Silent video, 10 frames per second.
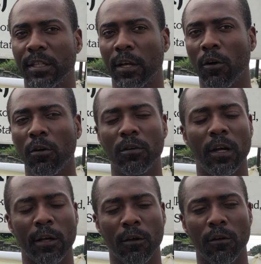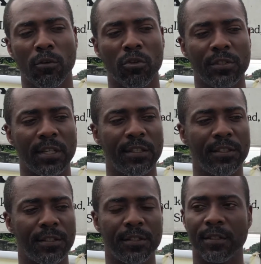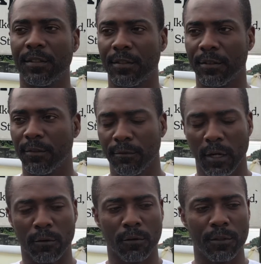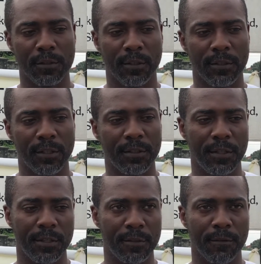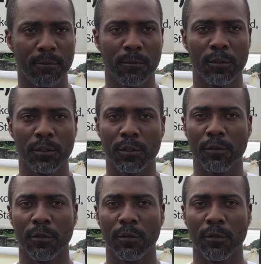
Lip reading: I call on concerned citizens across the state to